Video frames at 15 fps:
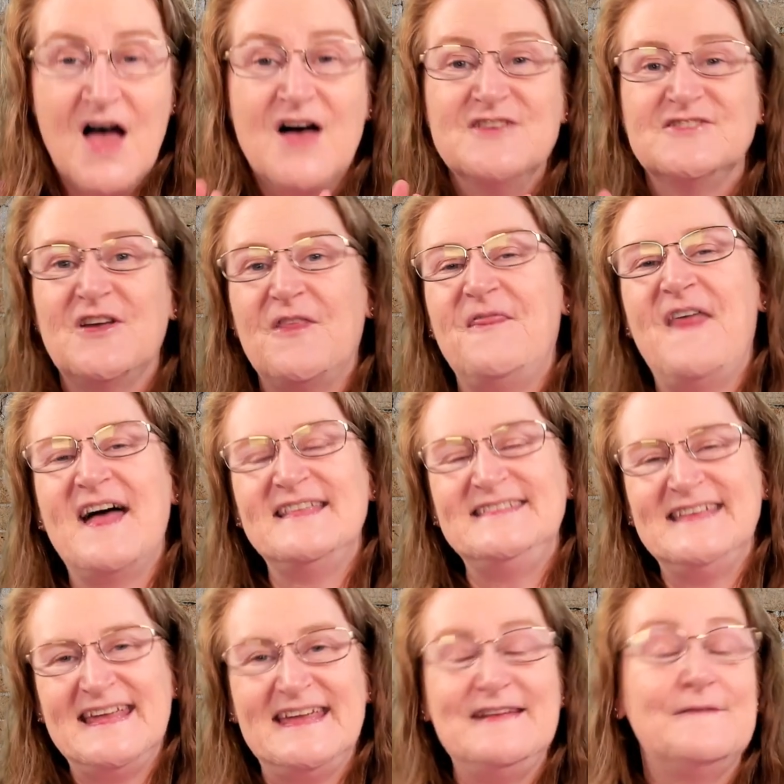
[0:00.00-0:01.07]
So that's
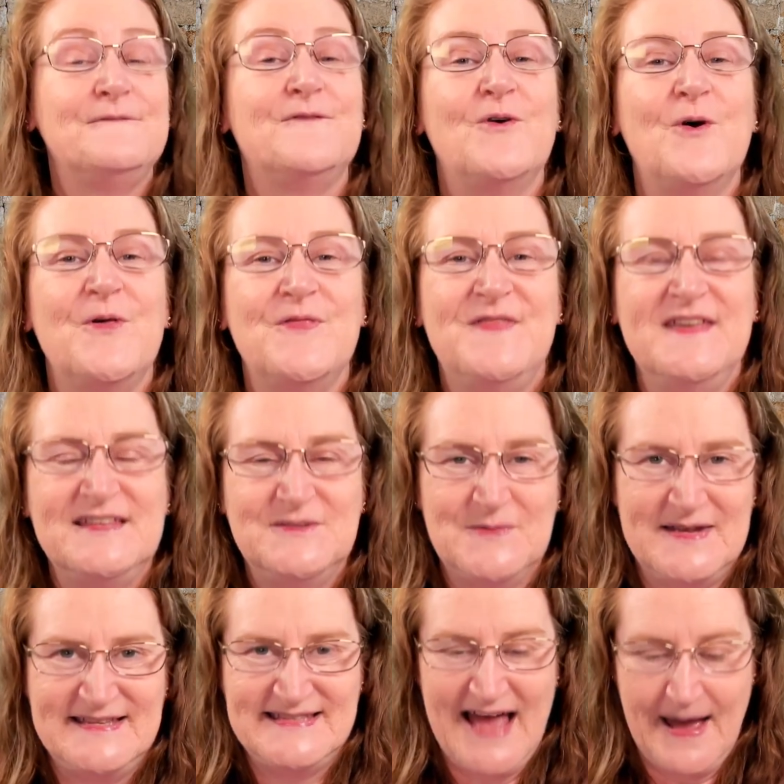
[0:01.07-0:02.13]
it for this
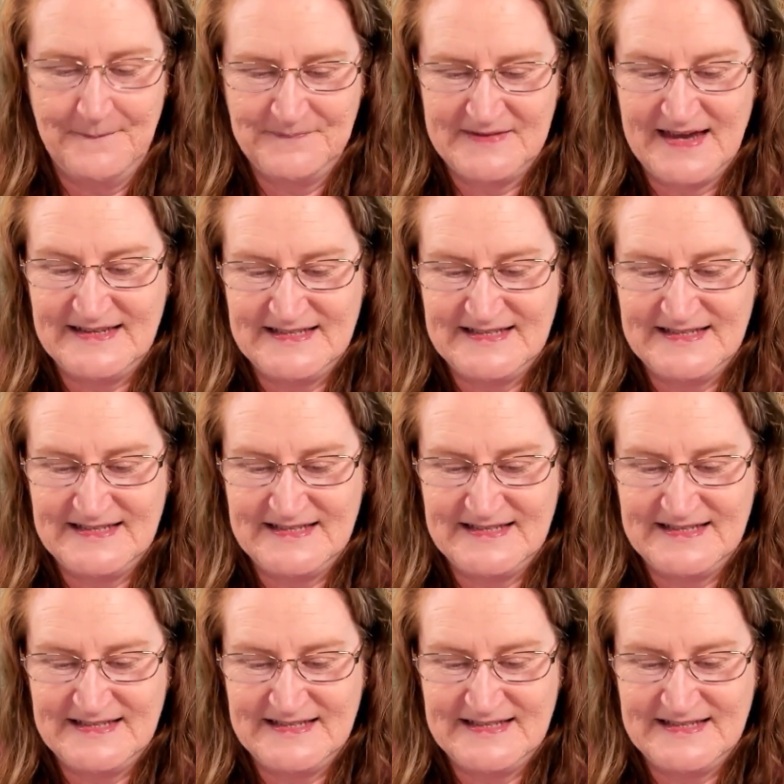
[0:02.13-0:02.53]
week's update.